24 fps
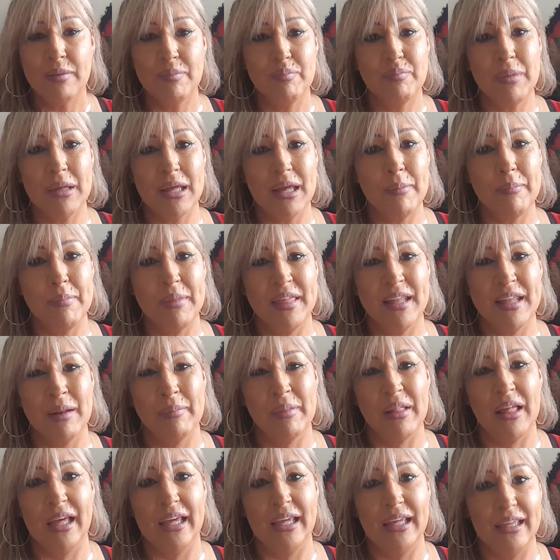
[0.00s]
But then I'm
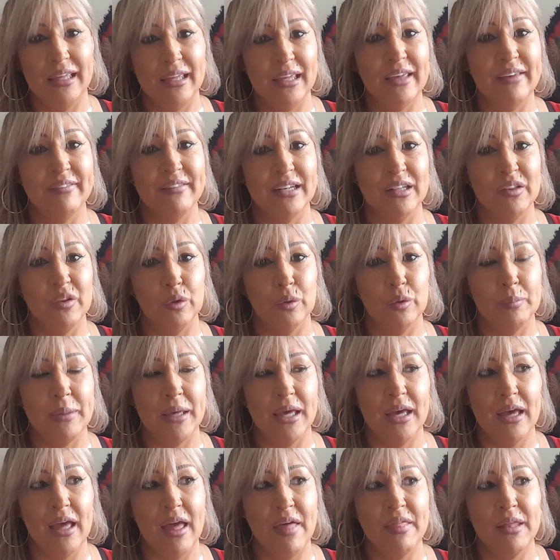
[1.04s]
like, give it a little
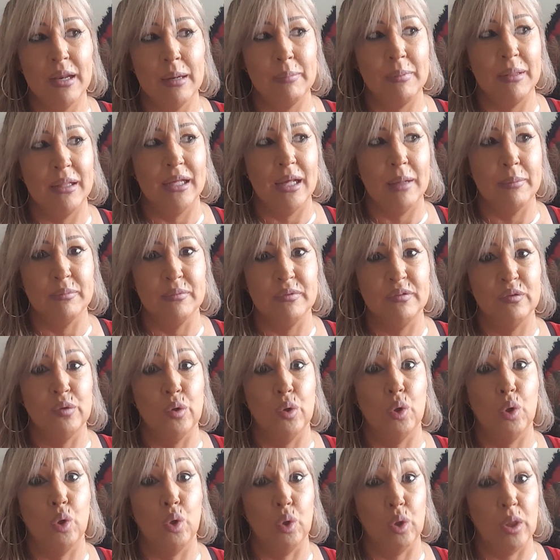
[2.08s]
bit. And then I'm like, I'm
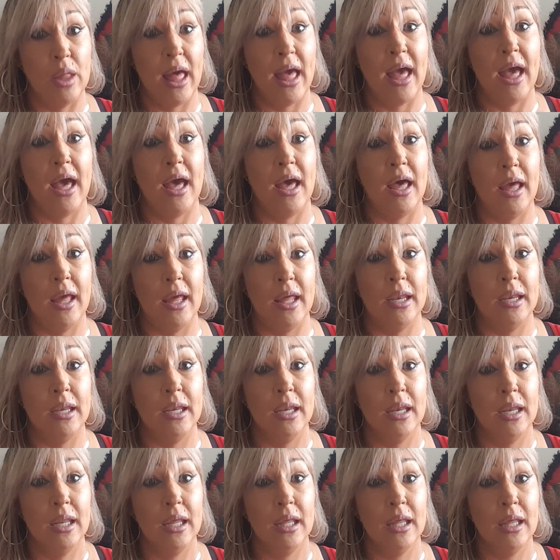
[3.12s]
so glad
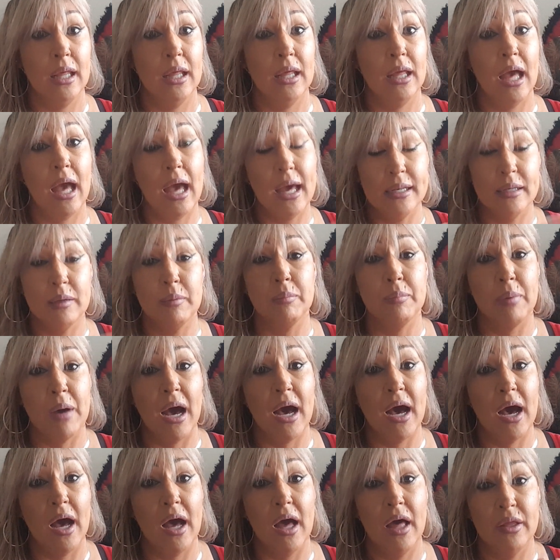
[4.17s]
I didn't
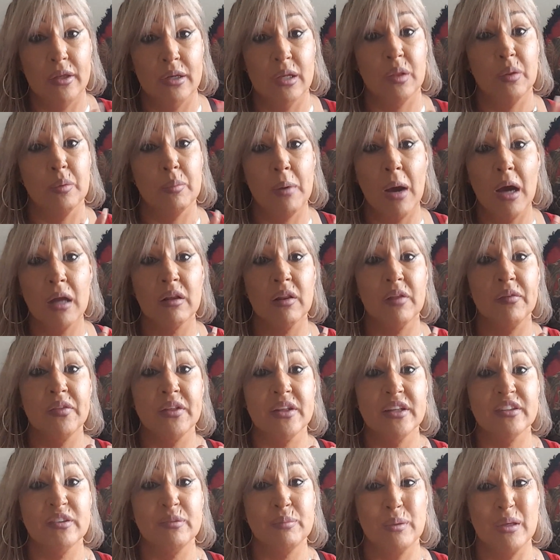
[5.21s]
buy another bottle of
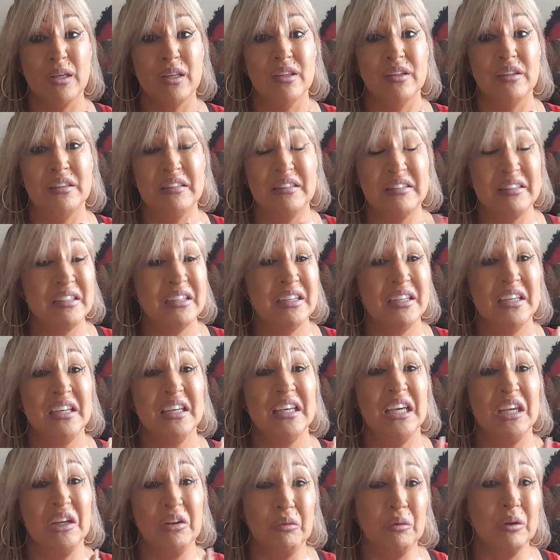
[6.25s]
this because
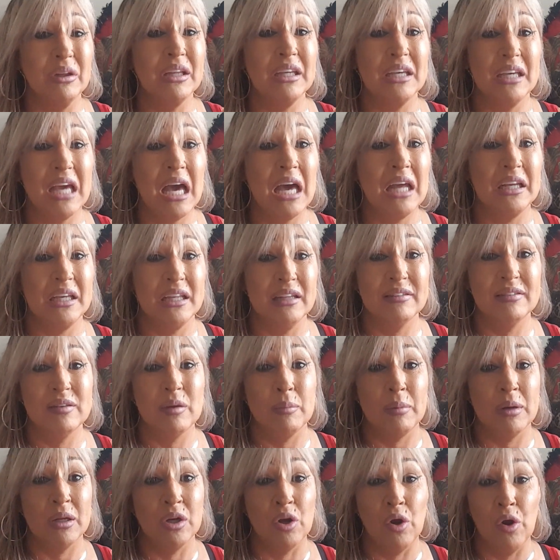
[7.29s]
it really kind of gets on
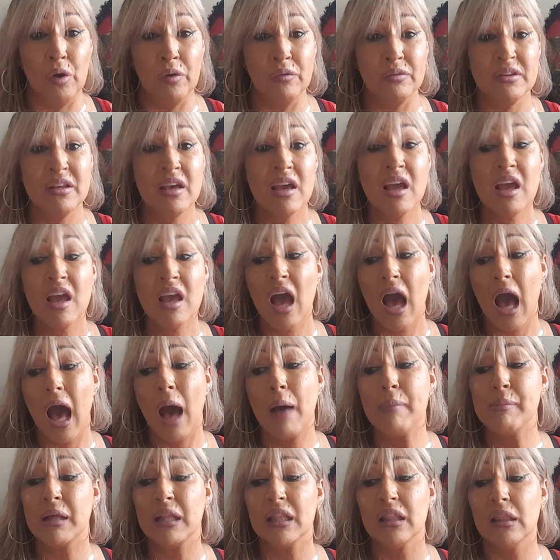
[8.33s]
my nerves.
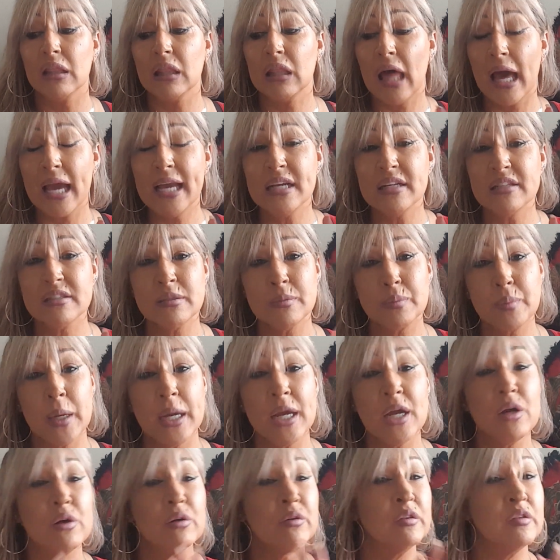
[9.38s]
I'm a light
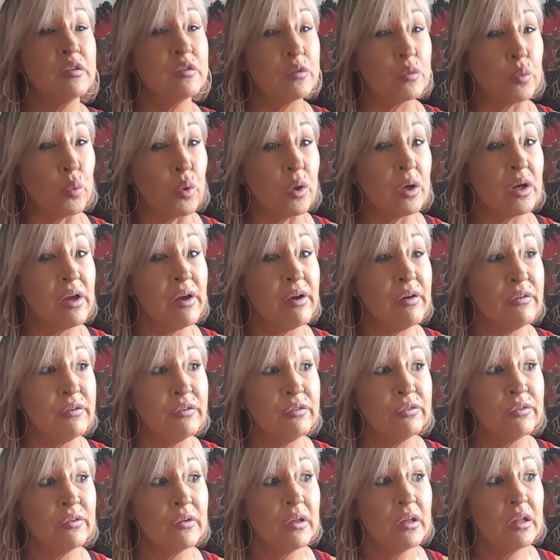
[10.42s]
sprayer, sort of.
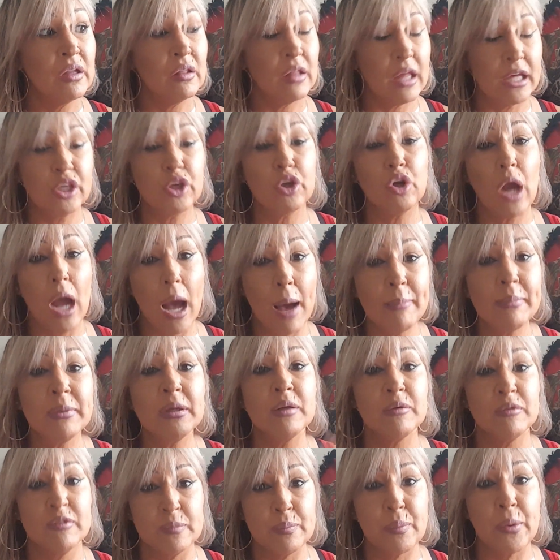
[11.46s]
Like I'm going
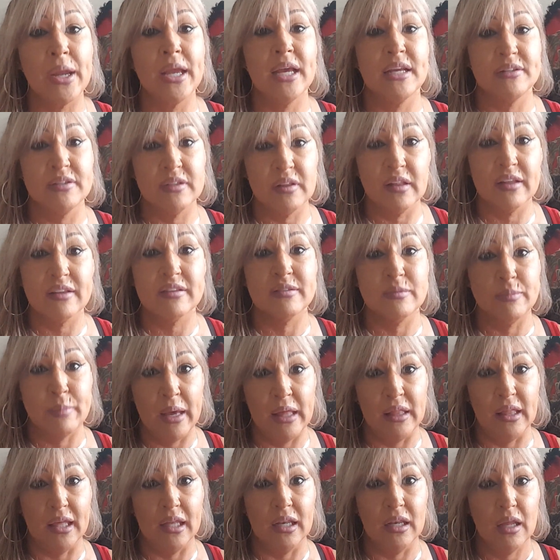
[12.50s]
to spray it till I
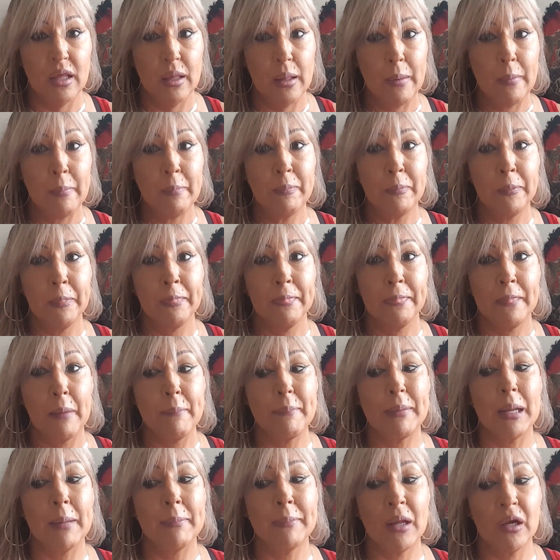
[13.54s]
smell it.
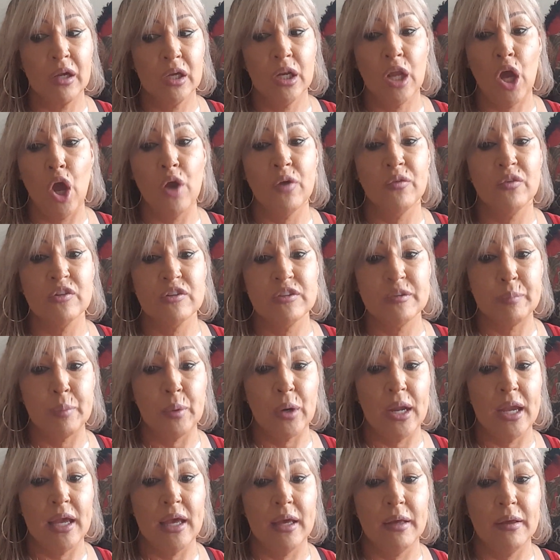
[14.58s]
But I'm not going to
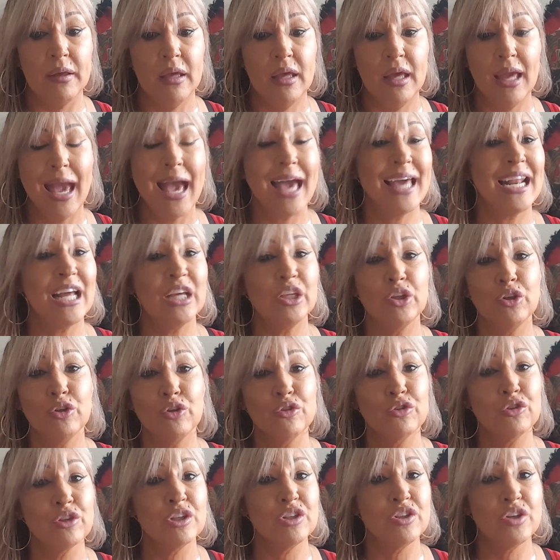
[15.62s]
overspray it. And I
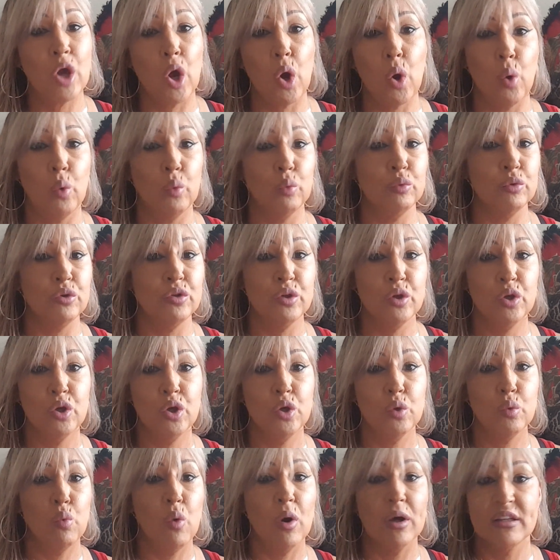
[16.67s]
usually don't
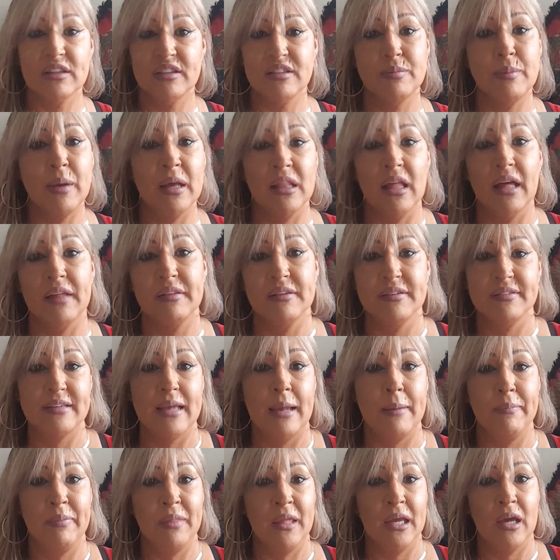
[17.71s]
want to smell like the
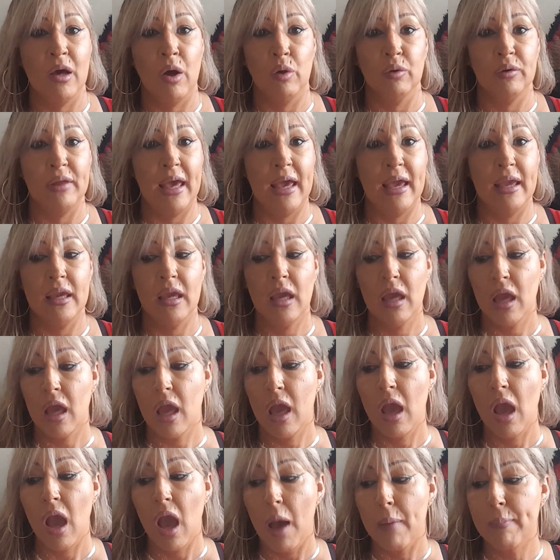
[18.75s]
same thing all day.
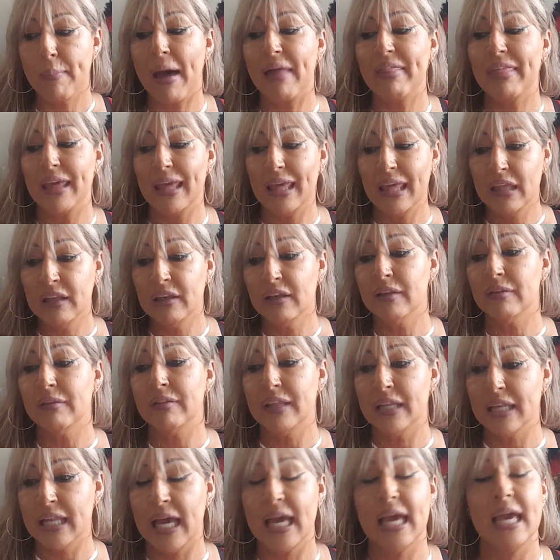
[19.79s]
By the end of
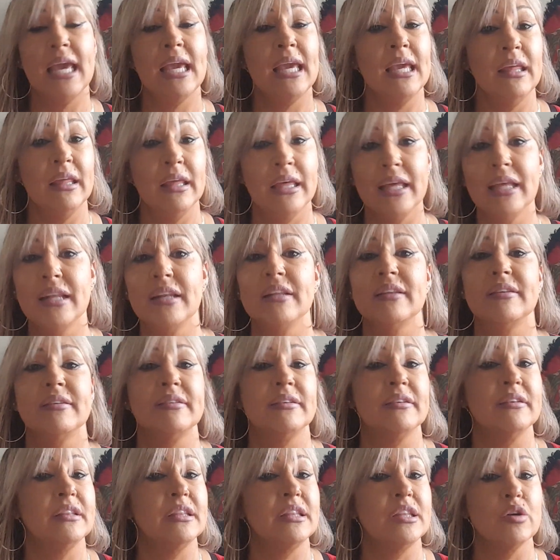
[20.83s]
the day, it
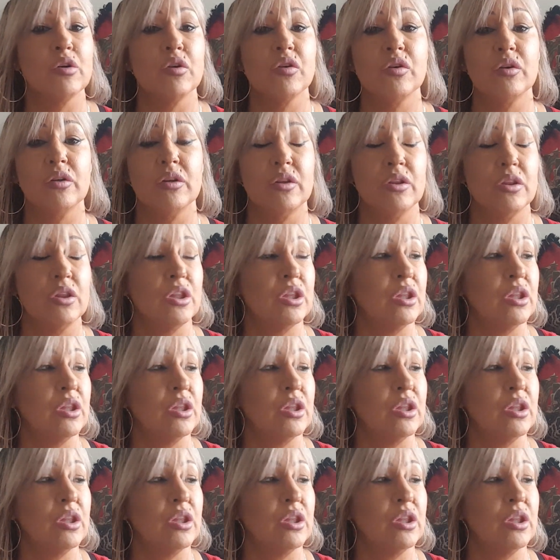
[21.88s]
is there.